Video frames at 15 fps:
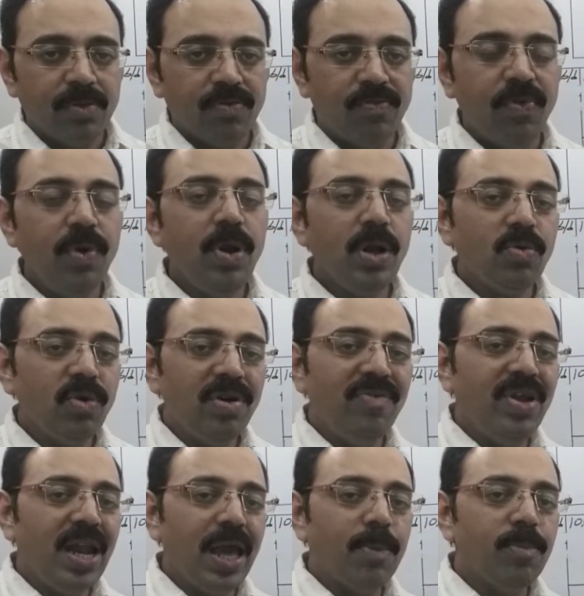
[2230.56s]
full
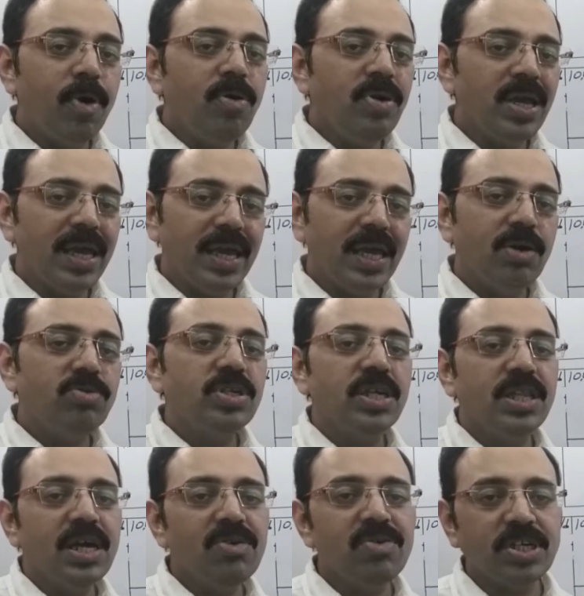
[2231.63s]
goodwill amount he gives
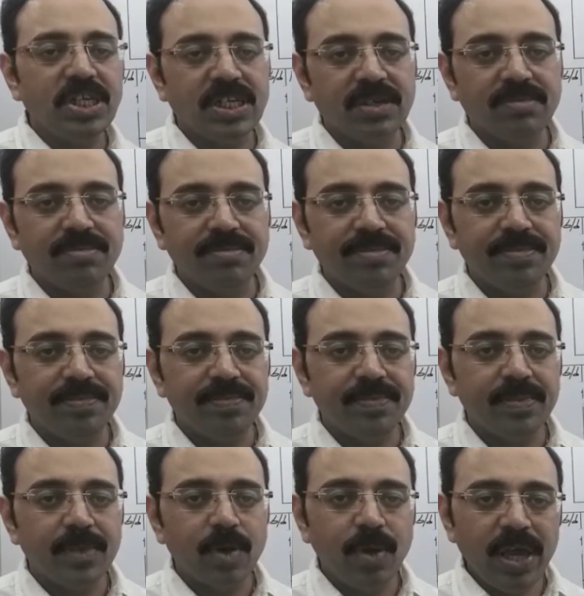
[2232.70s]
in the question.
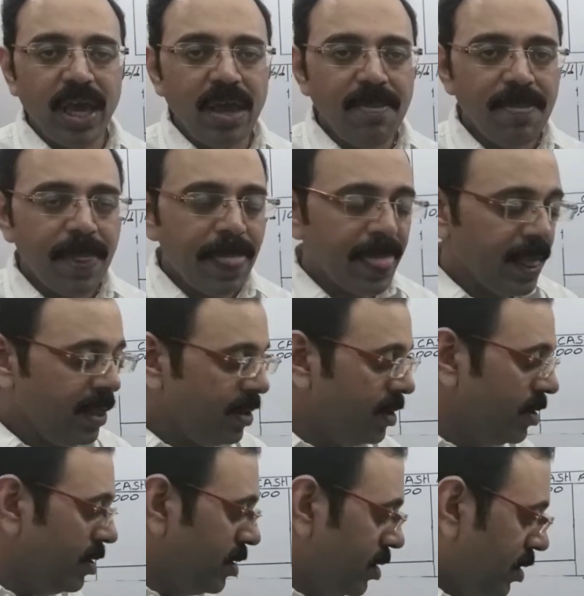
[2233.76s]
Okay?
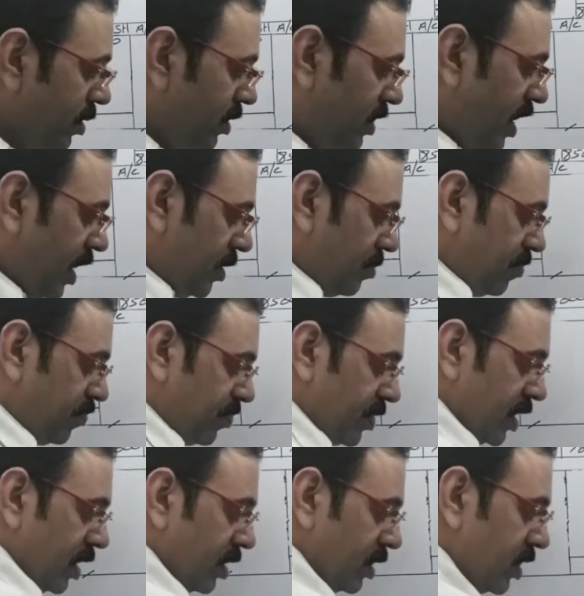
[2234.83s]
Then,
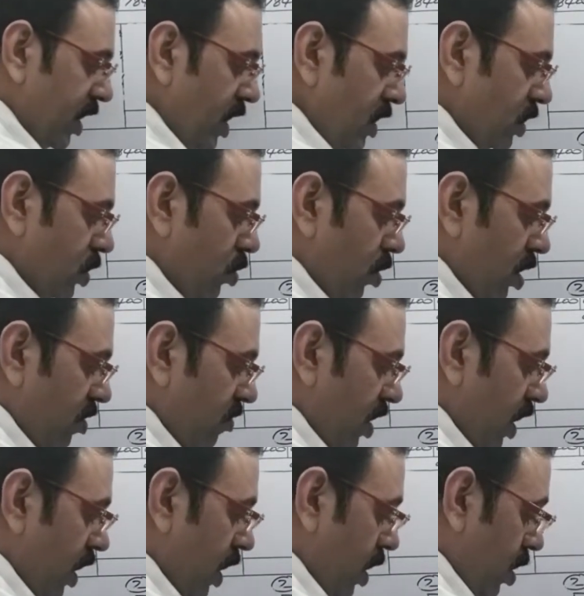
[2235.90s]
this
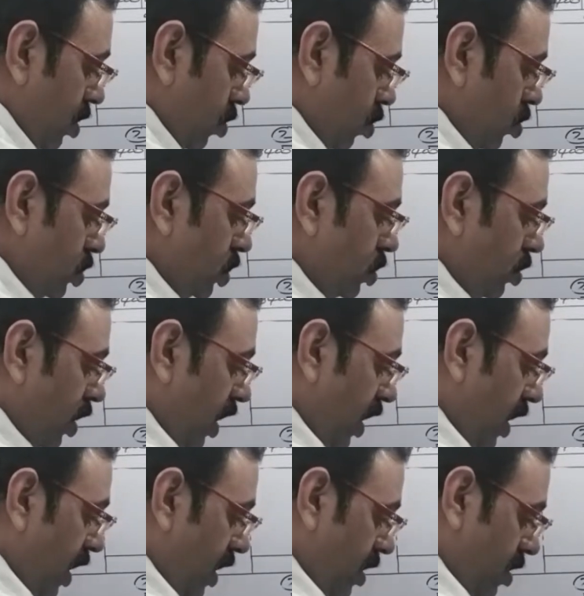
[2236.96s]
goodwill, who should
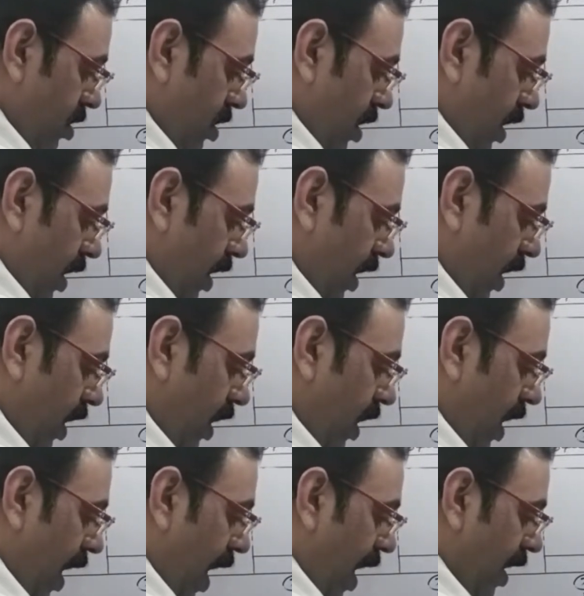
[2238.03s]
take?
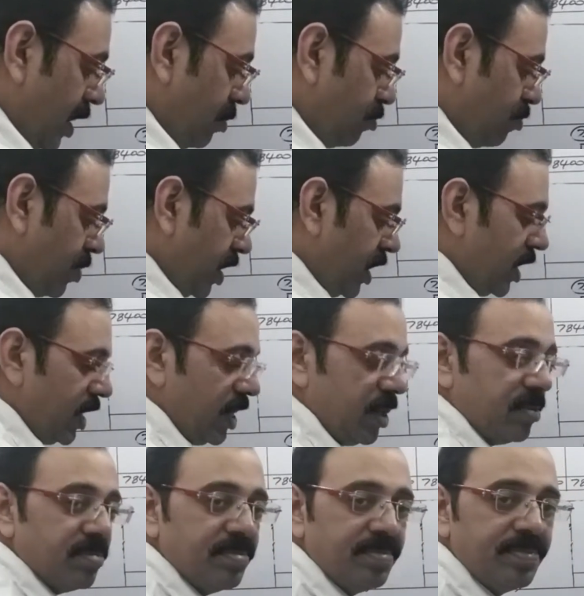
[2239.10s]
A and
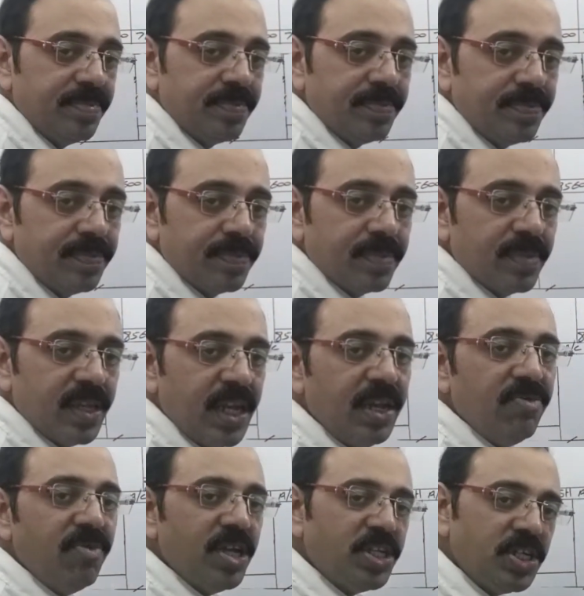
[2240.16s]
B.
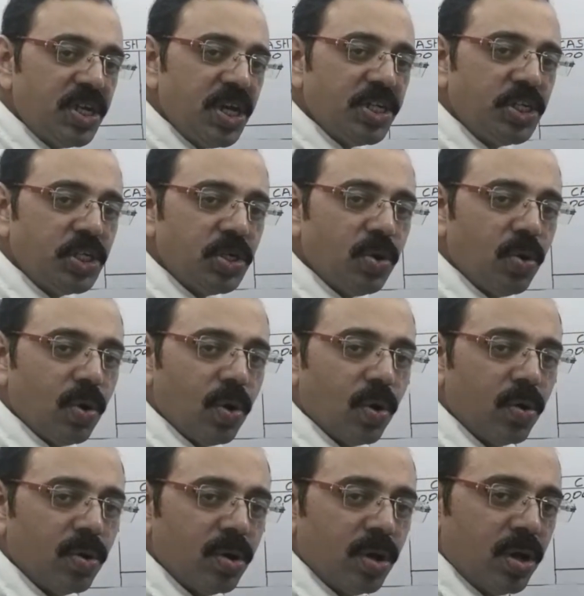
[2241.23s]
In which
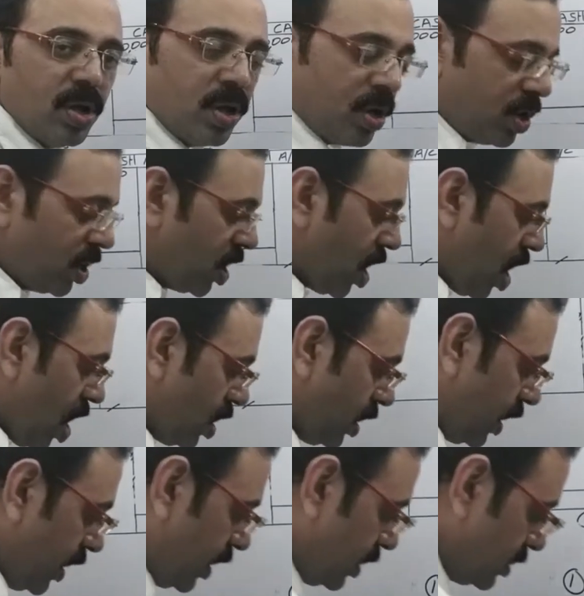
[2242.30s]
ratio? Not
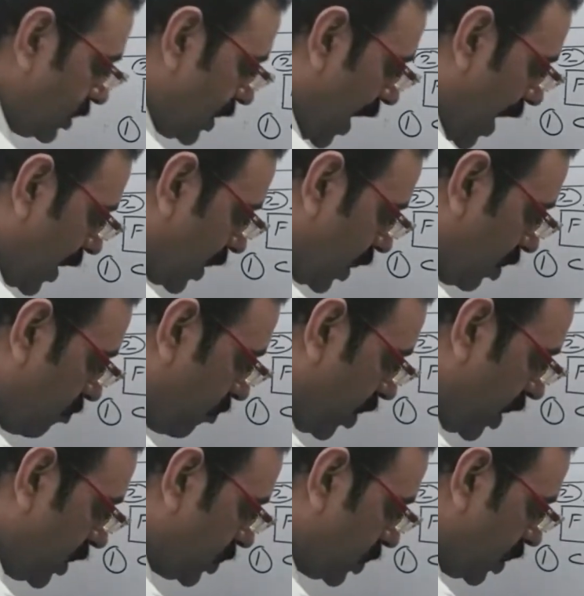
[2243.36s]
in
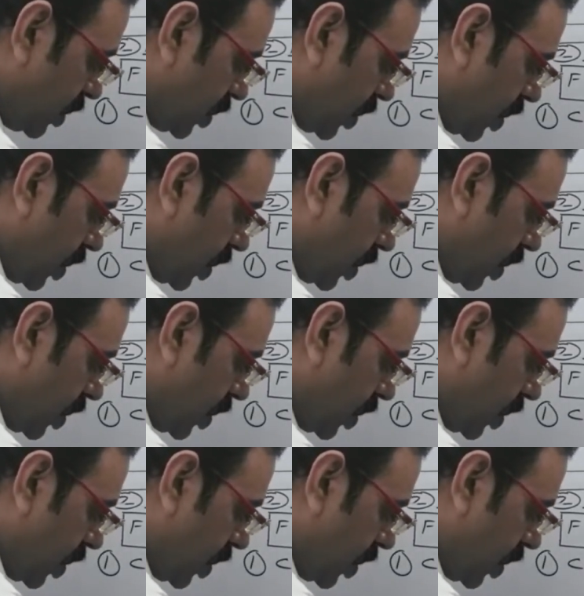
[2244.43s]
sacrificing